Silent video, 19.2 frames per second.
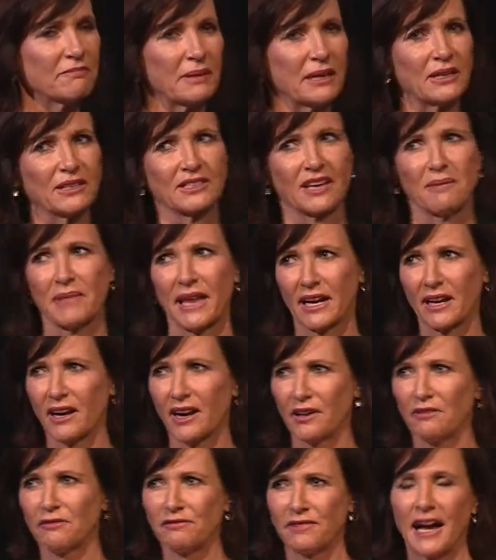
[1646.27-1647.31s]
because I'm that kind
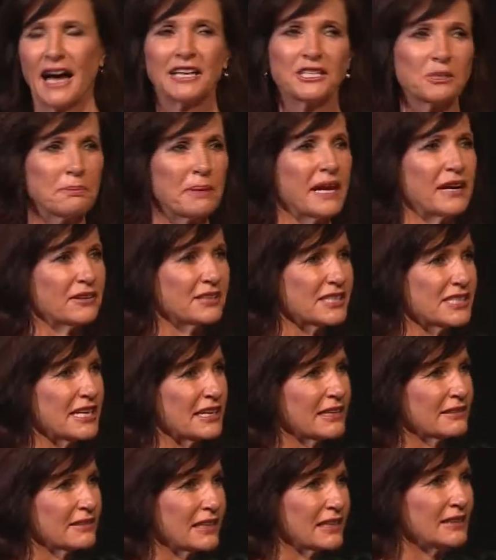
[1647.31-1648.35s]
of
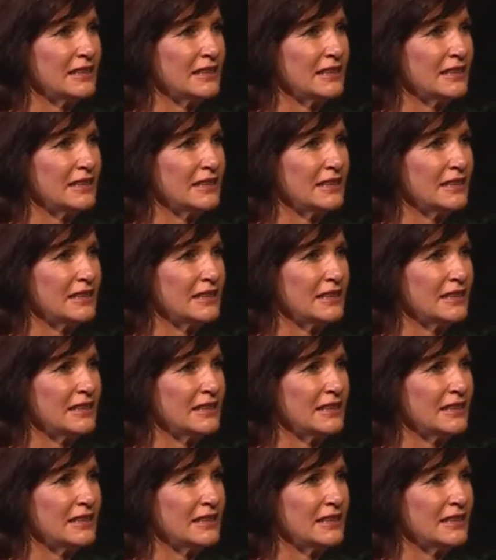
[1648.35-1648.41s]
under-parenting,